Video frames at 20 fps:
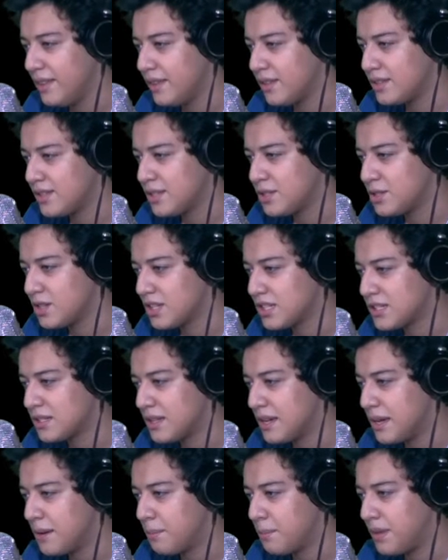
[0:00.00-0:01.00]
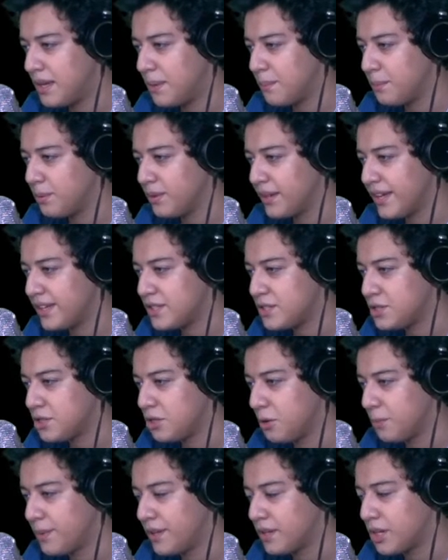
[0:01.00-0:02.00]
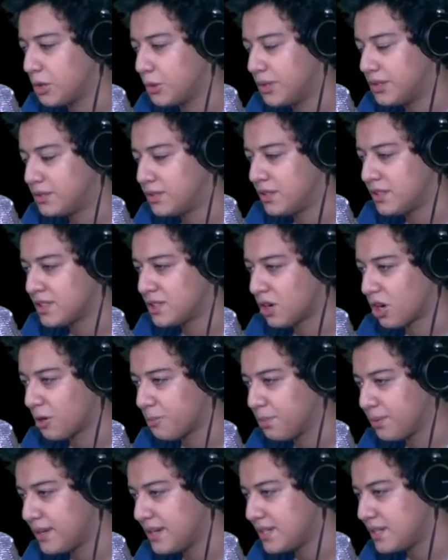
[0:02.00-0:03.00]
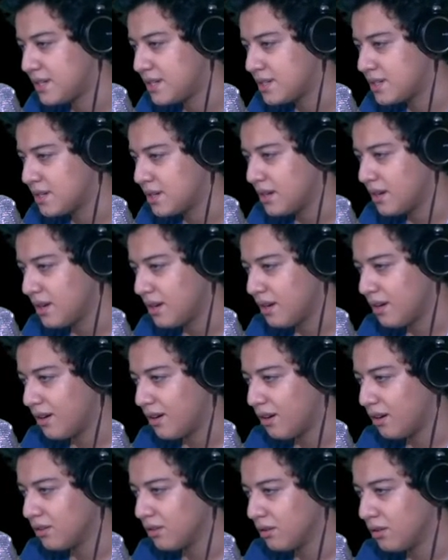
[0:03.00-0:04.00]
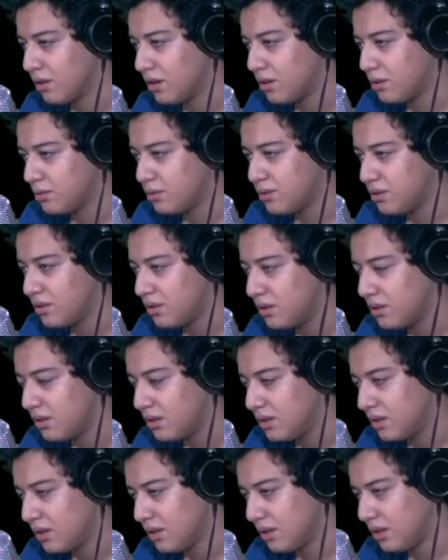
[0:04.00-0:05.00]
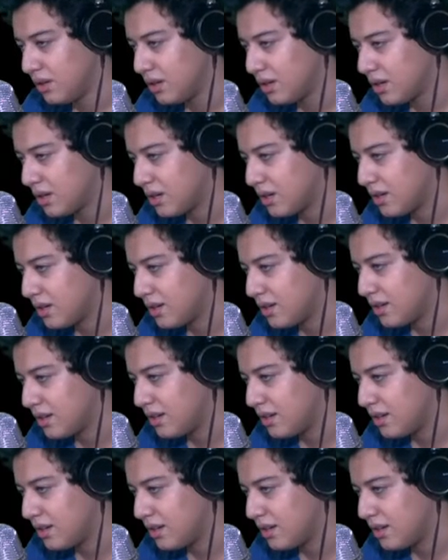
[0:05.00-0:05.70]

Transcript: This is just being plain stupid. Going to these dark places all alone. Ugh.